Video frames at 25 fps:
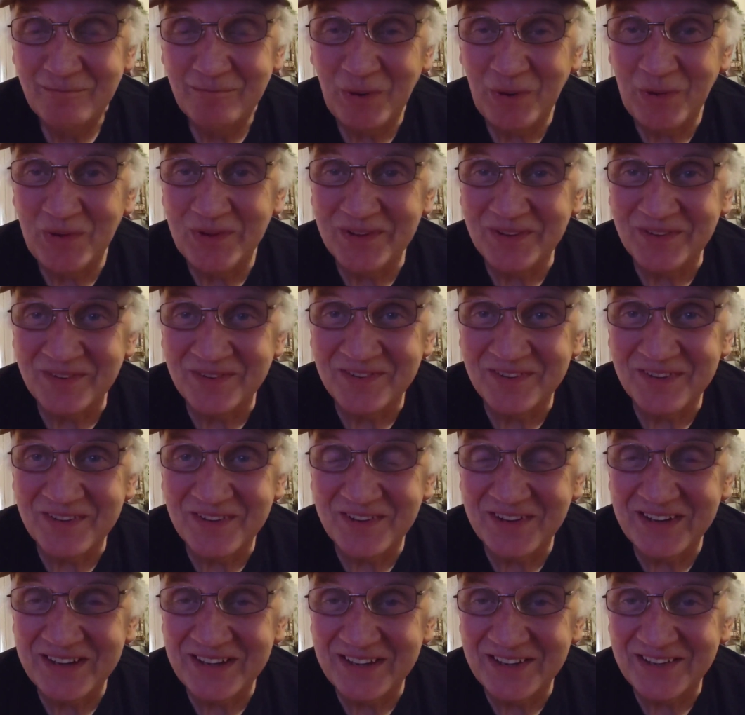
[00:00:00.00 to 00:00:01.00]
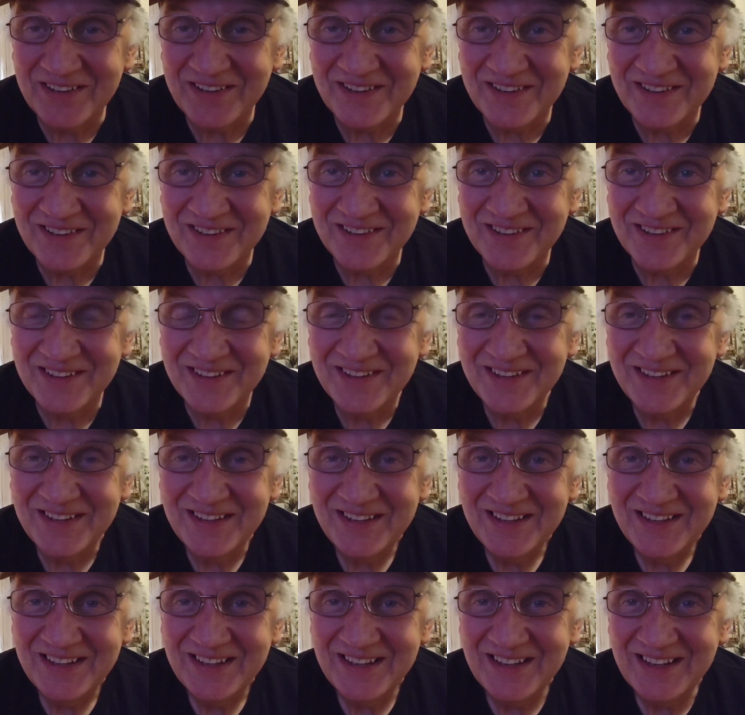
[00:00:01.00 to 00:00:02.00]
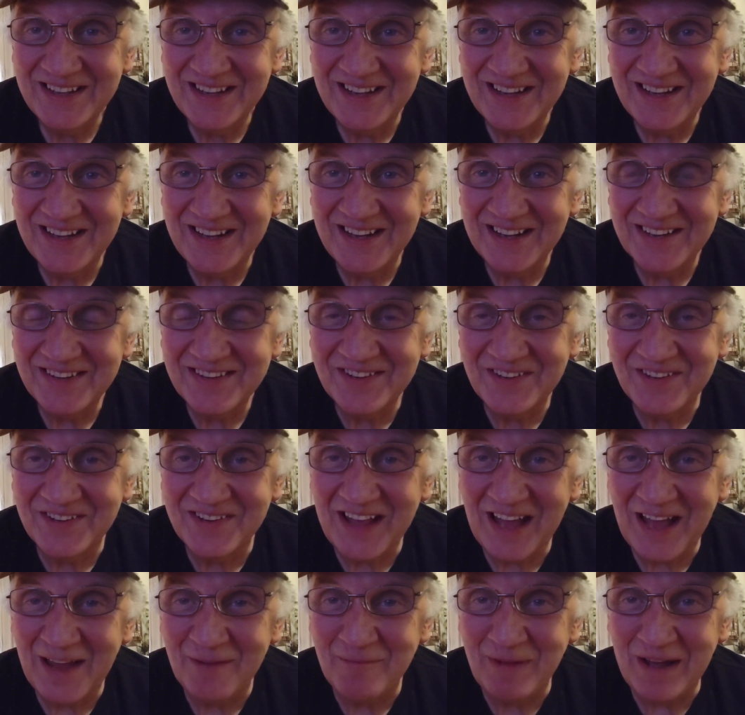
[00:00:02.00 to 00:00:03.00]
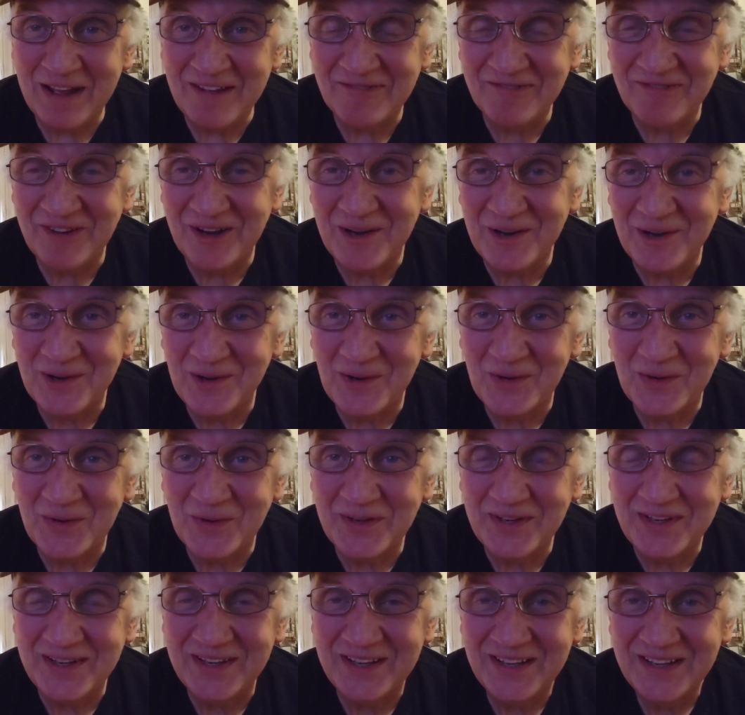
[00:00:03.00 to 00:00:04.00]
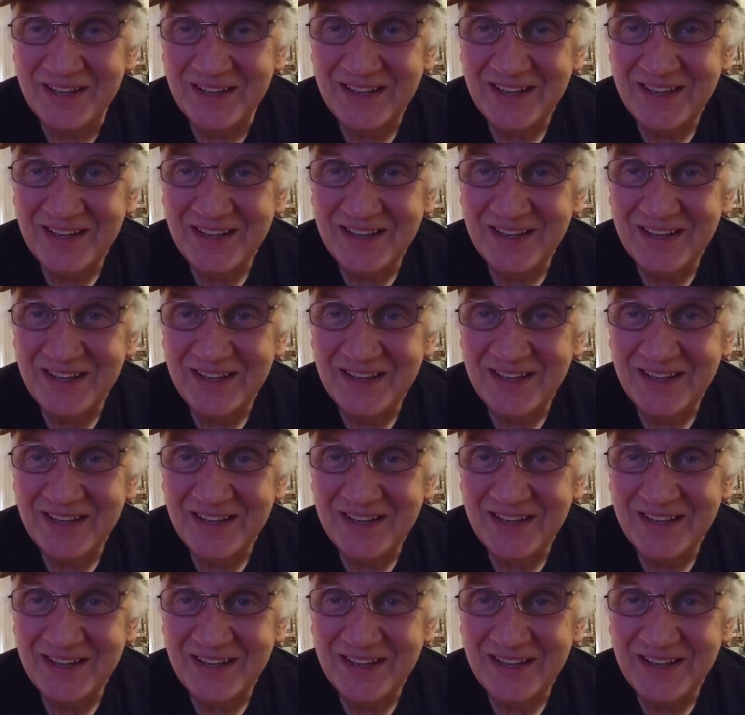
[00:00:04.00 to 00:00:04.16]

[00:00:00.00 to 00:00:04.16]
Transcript: bowl of cereal, turn on my phone,